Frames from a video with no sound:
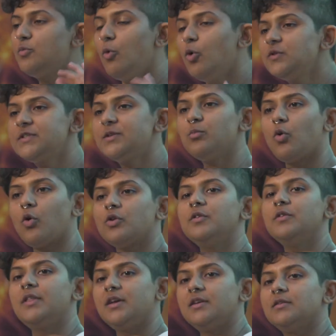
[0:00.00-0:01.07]
most
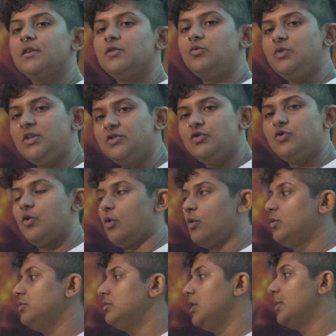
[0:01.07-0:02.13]
important thing that you need to
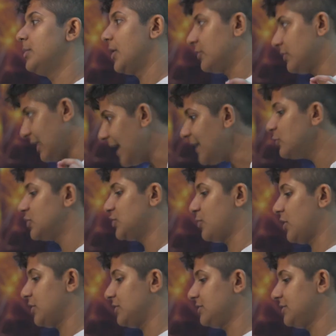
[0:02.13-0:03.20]
know about language
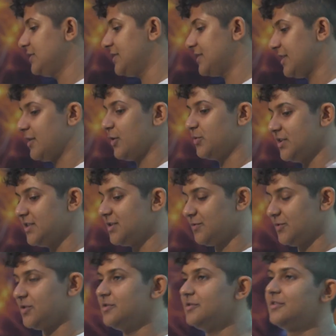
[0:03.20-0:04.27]
models and how they
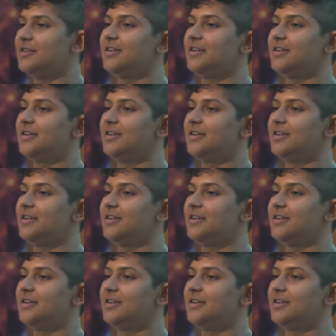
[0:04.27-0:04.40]
differ